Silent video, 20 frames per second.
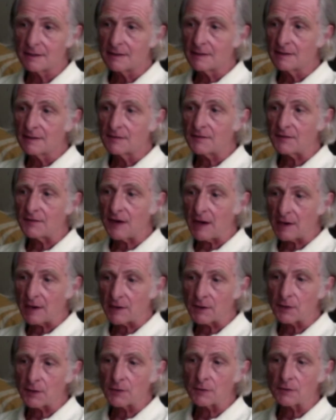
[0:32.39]

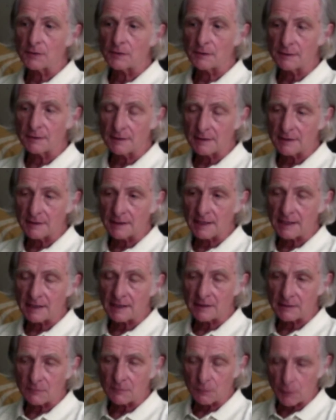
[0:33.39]
follow and
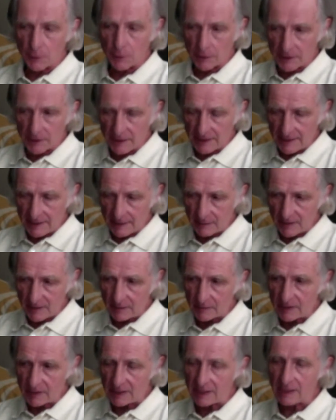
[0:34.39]
work in
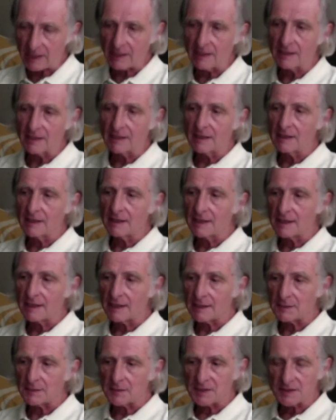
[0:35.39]
MME
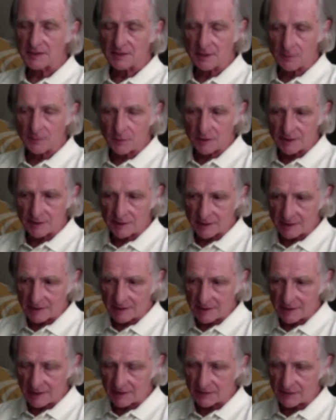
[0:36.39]
and be somewhat
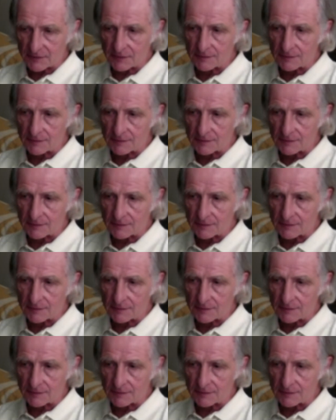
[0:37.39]
successful.